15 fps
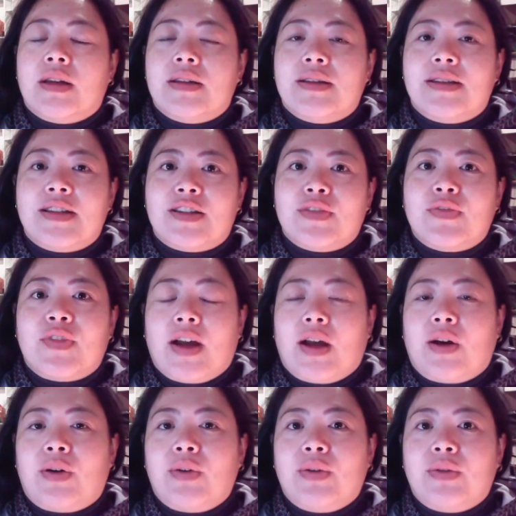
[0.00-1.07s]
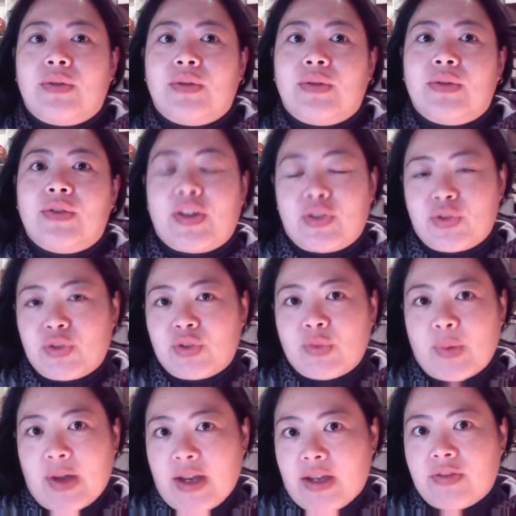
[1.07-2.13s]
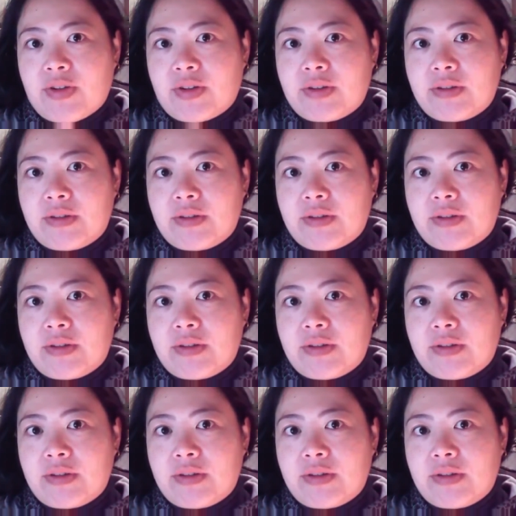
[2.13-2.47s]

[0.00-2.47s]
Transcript: disavow that sort of behavior,